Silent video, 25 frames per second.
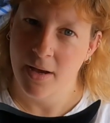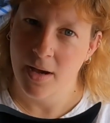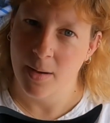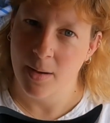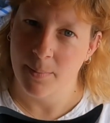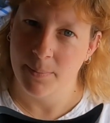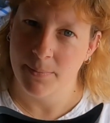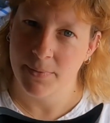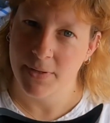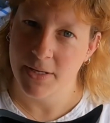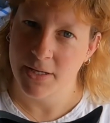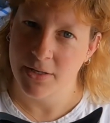up
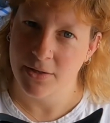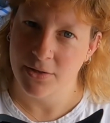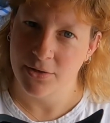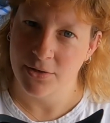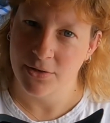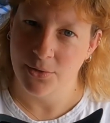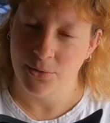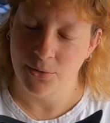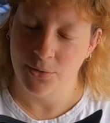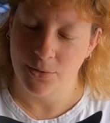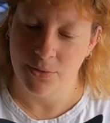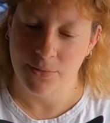in
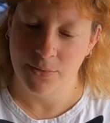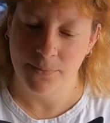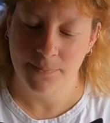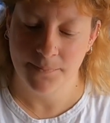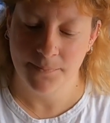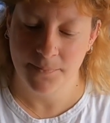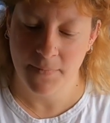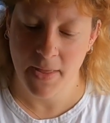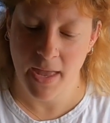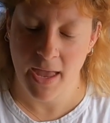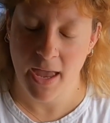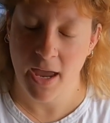your
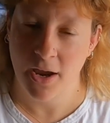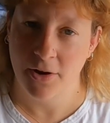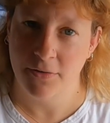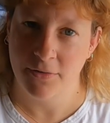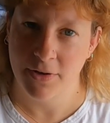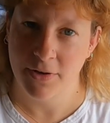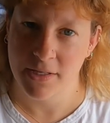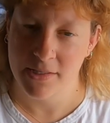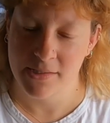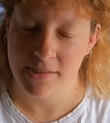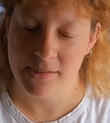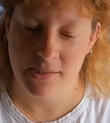
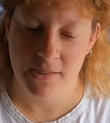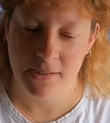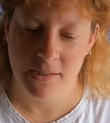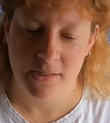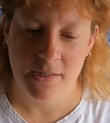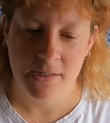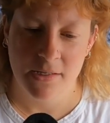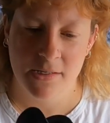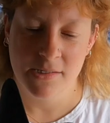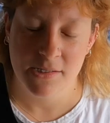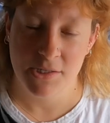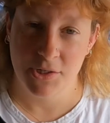areas
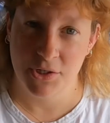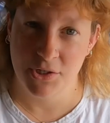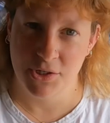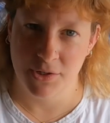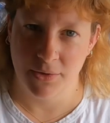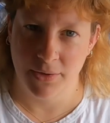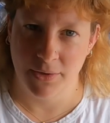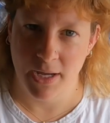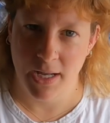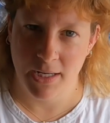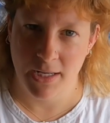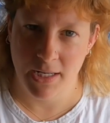so you
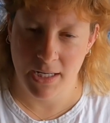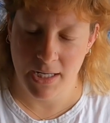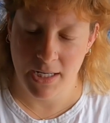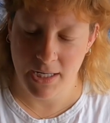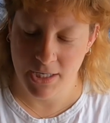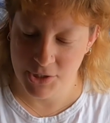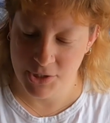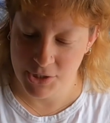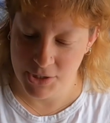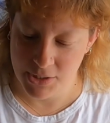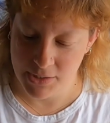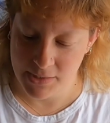don't get any
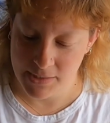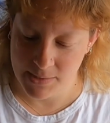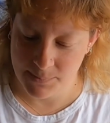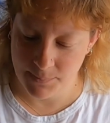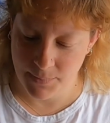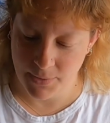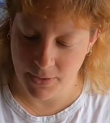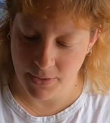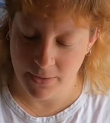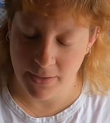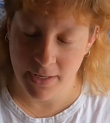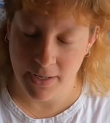leakages,
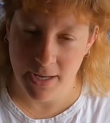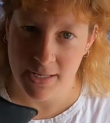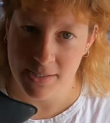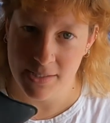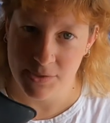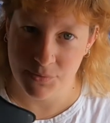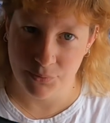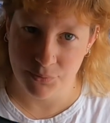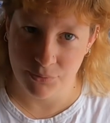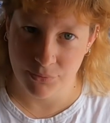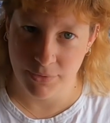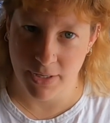but
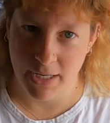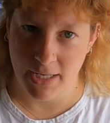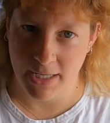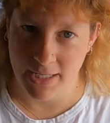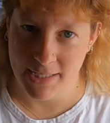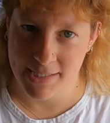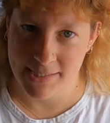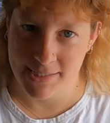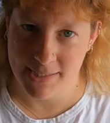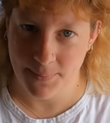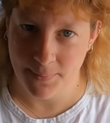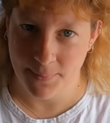it's really
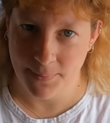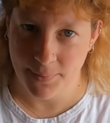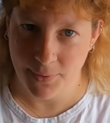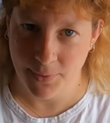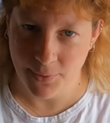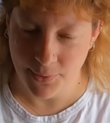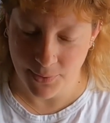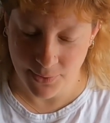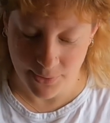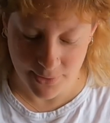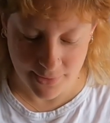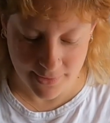
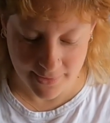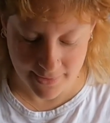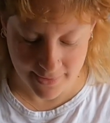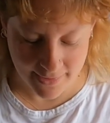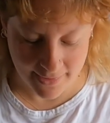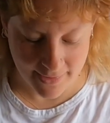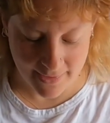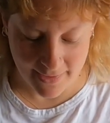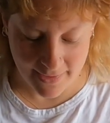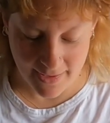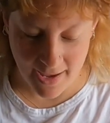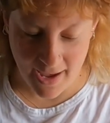simple.
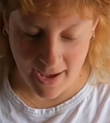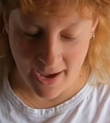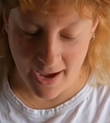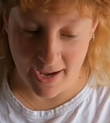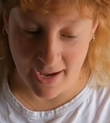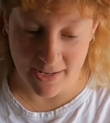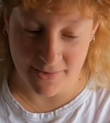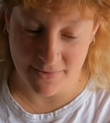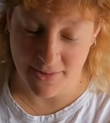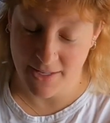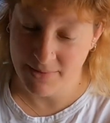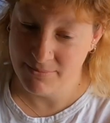
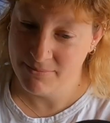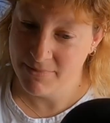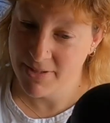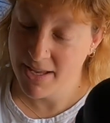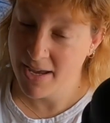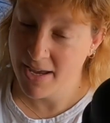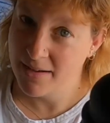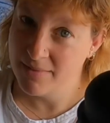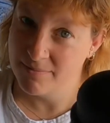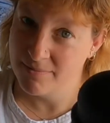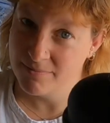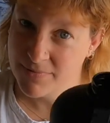And then
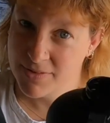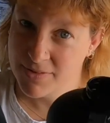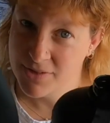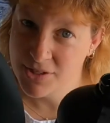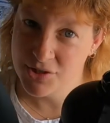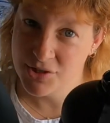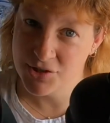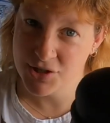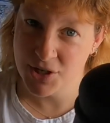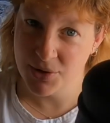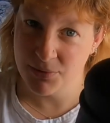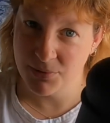yeah,
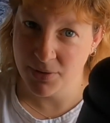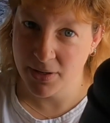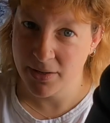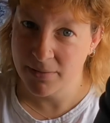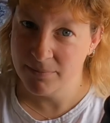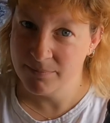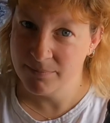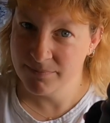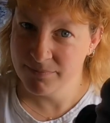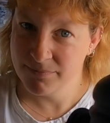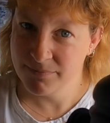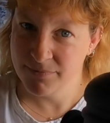you don't
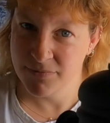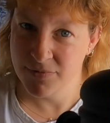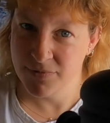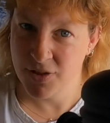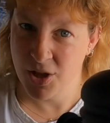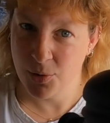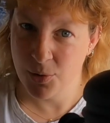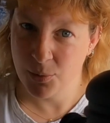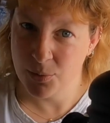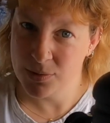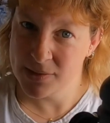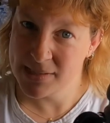
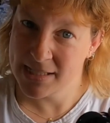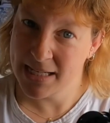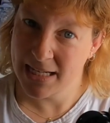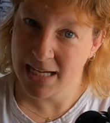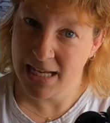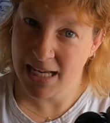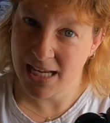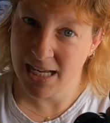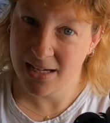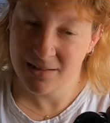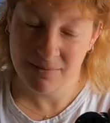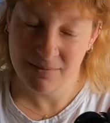know what's in
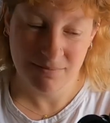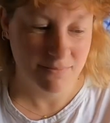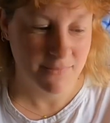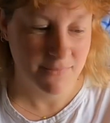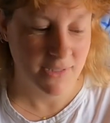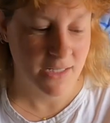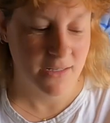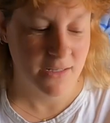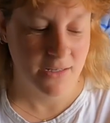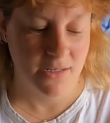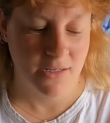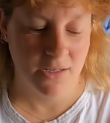here,
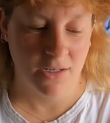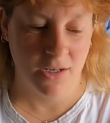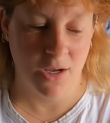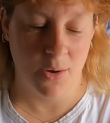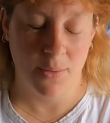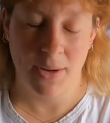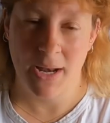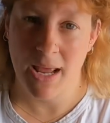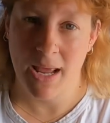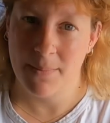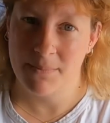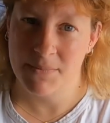go
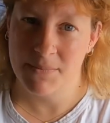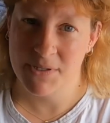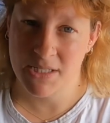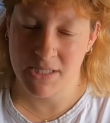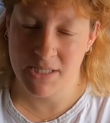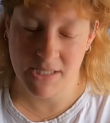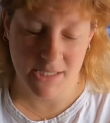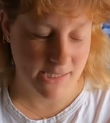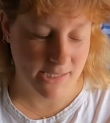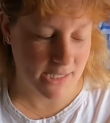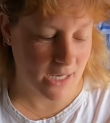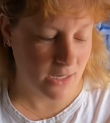and empty
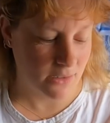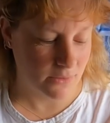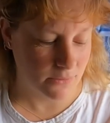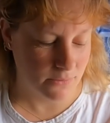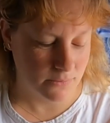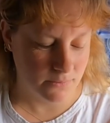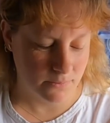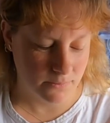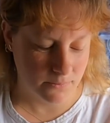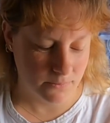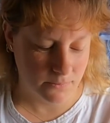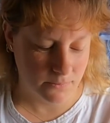this out